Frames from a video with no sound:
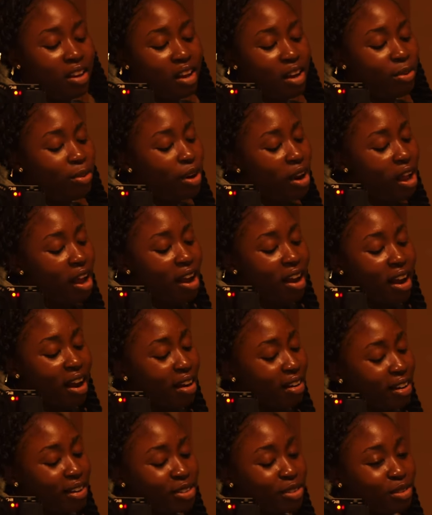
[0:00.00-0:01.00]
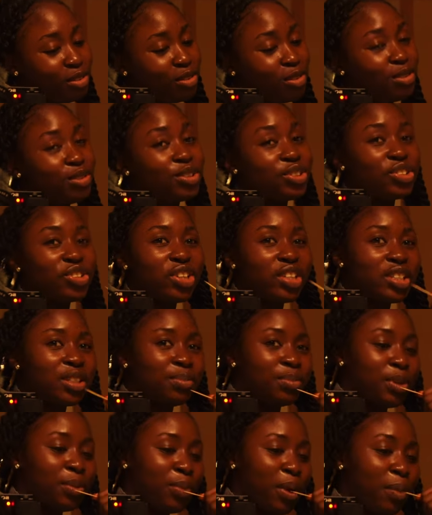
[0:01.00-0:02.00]
When I hang around you, you stress
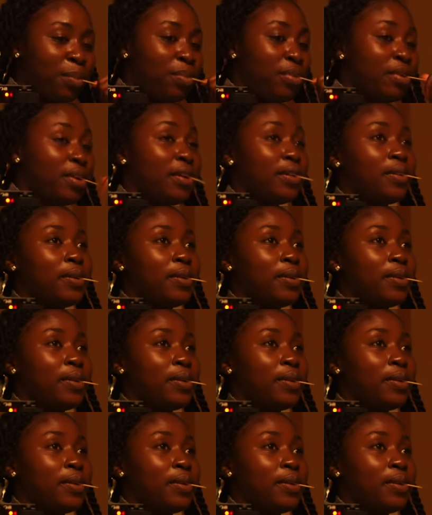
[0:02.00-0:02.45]
me, my brain.